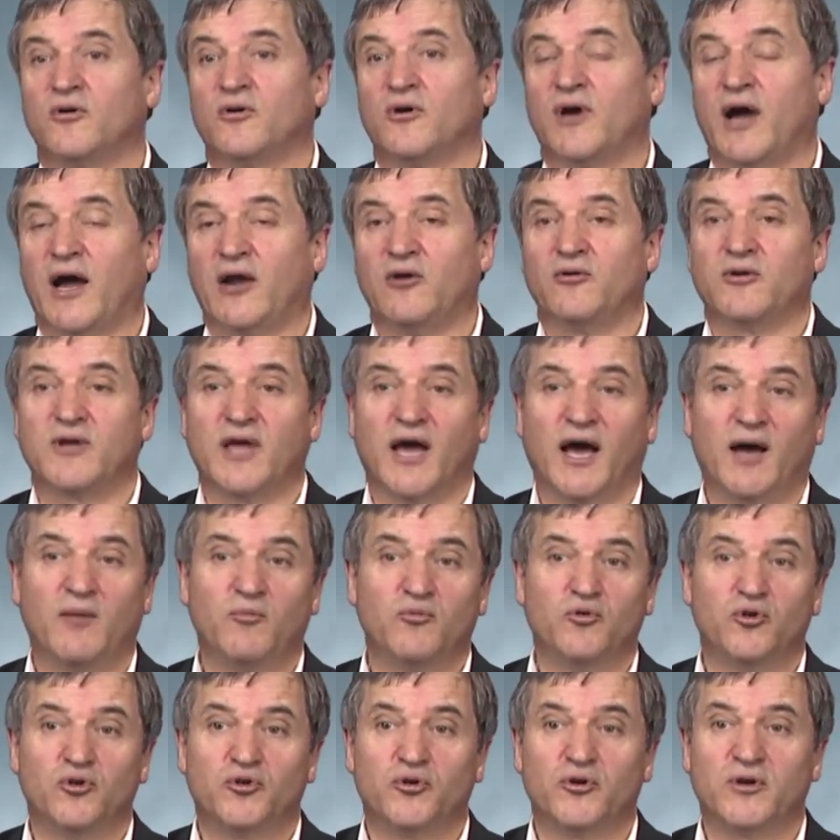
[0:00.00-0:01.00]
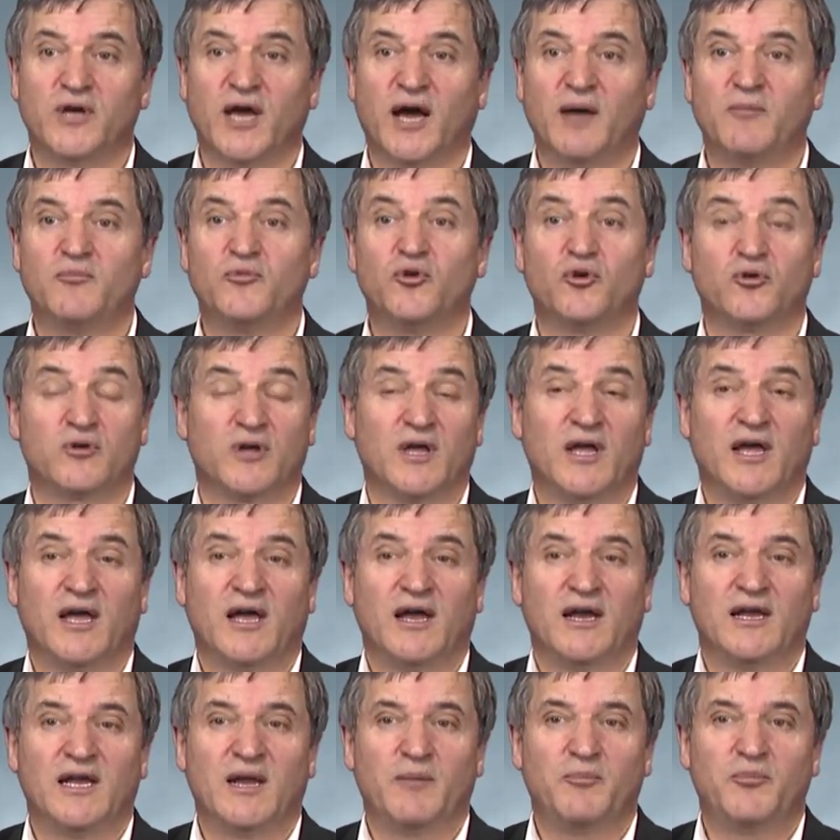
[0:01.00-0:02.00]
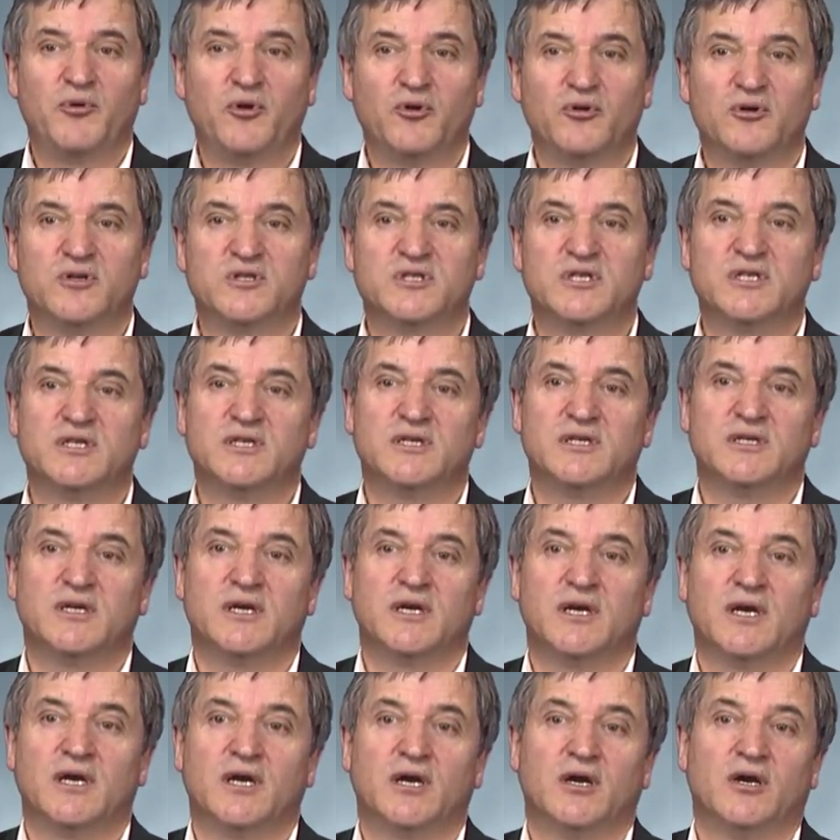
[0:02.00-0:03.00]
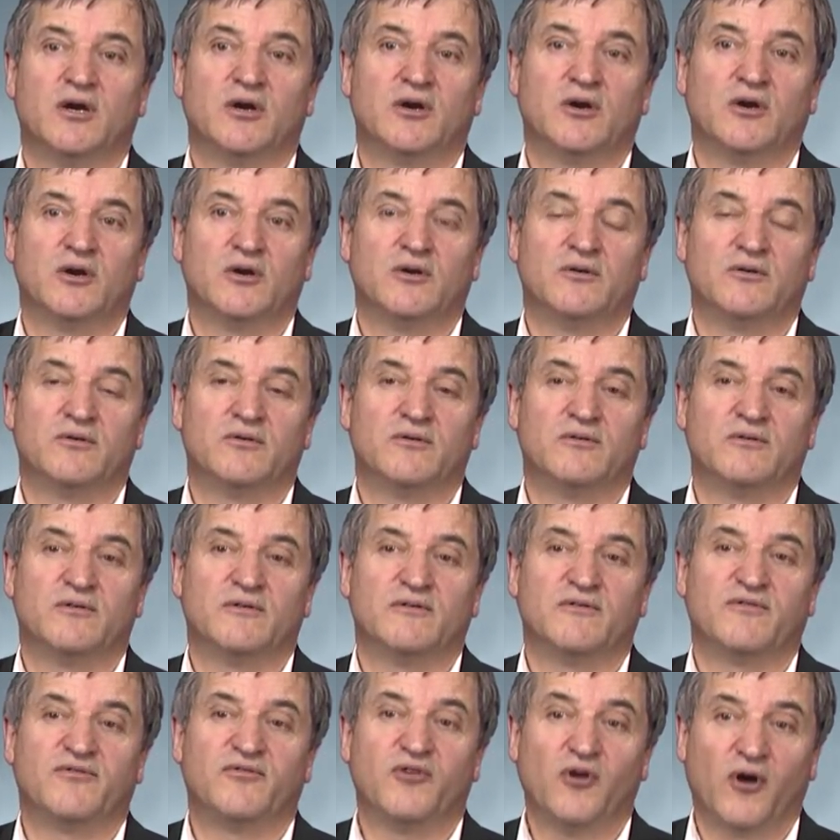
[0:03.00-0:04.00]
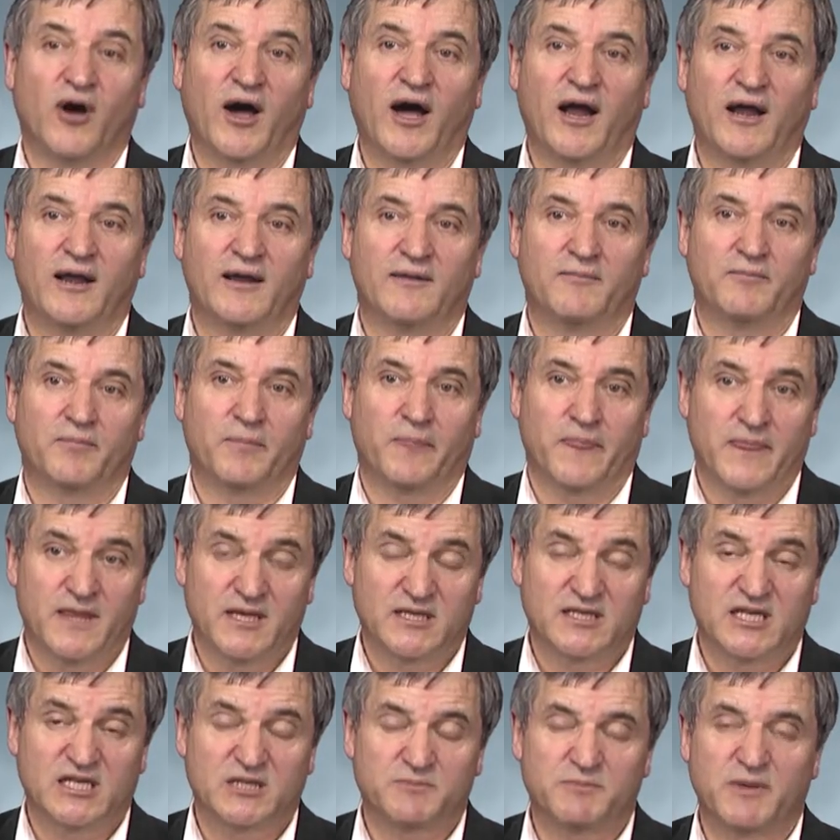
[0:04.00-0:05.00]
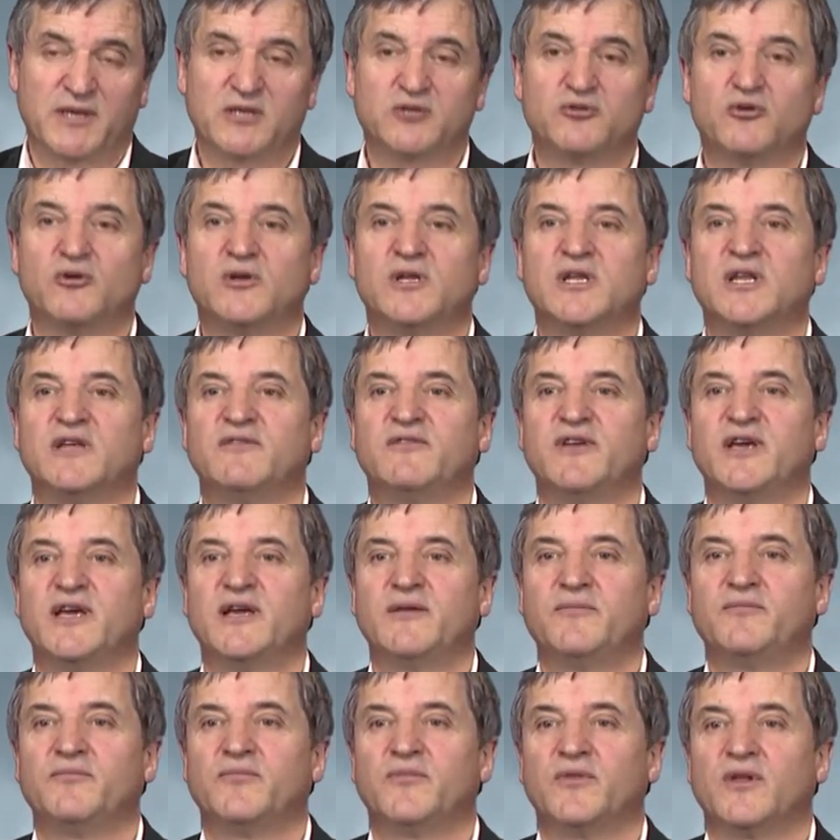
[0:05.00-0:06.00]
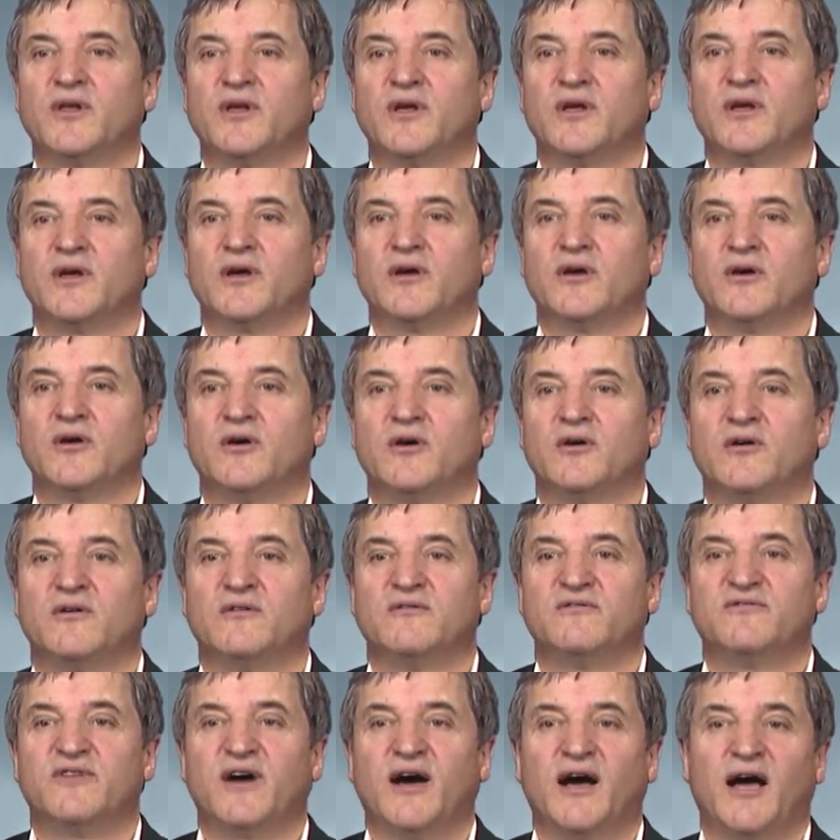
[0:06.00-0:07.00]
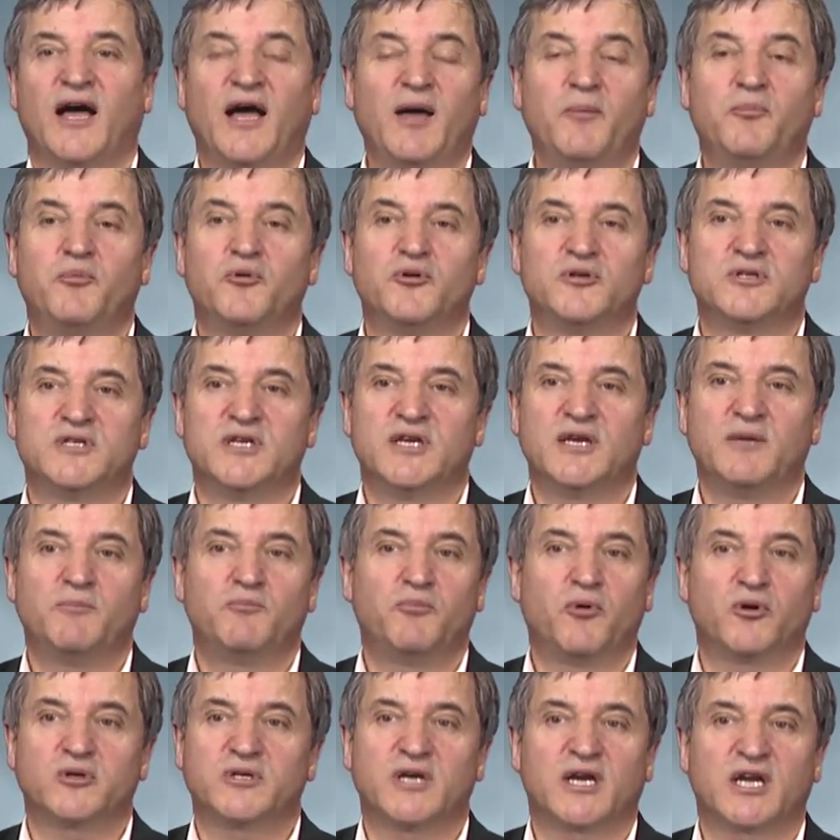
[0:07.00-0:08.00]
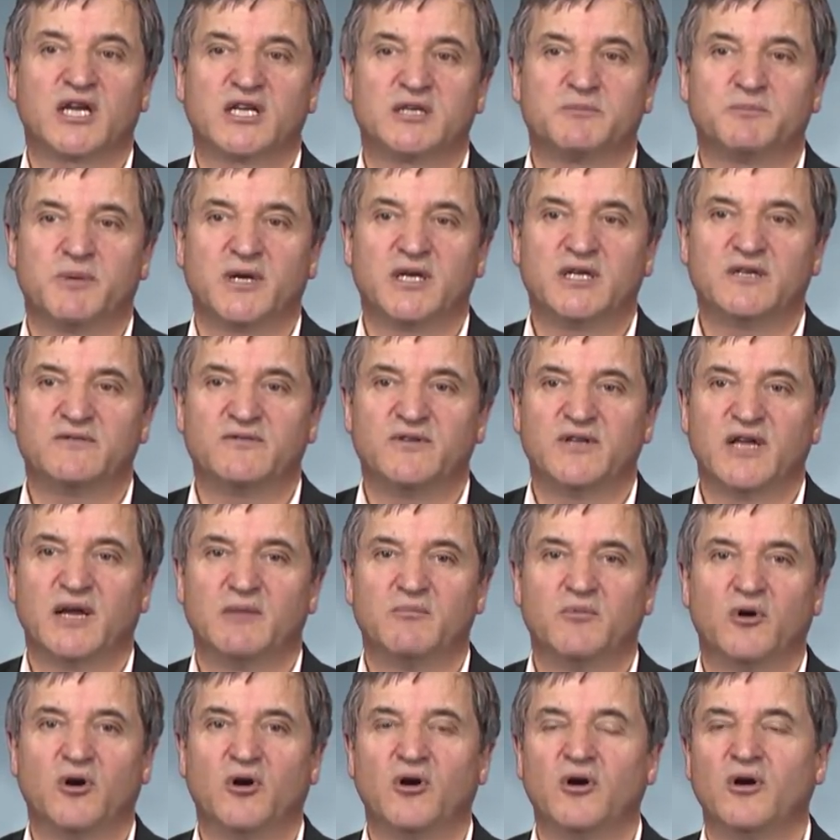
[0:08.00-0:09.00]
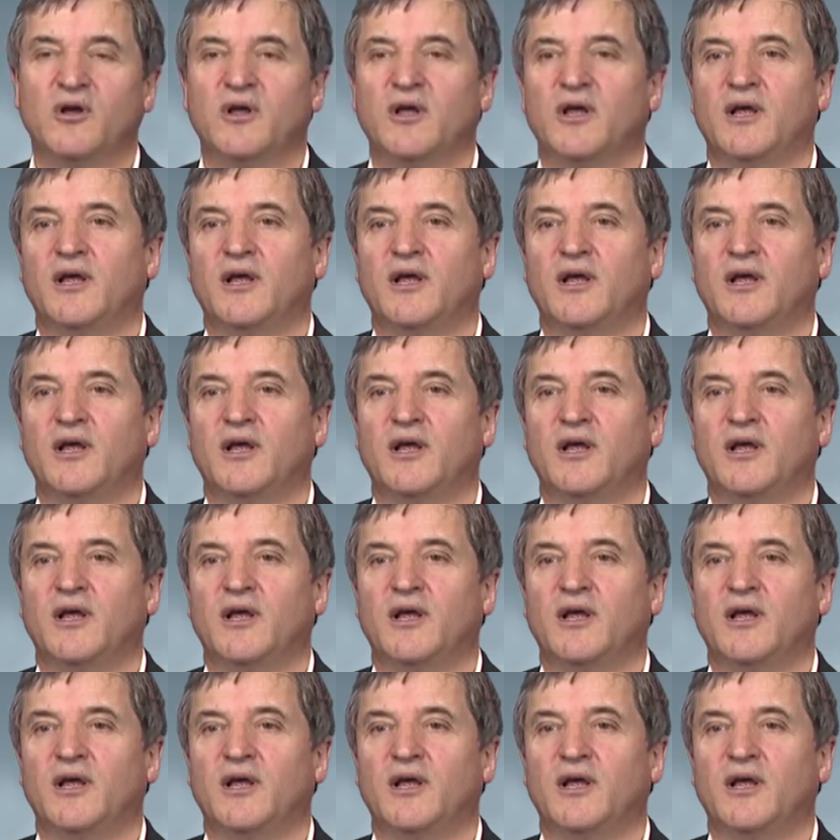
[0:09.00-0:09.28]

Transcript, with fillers: there are euh, also plants that are allogamous or autogamous florale des and floral biology of cultivated euh, species pour chaque espèce finalement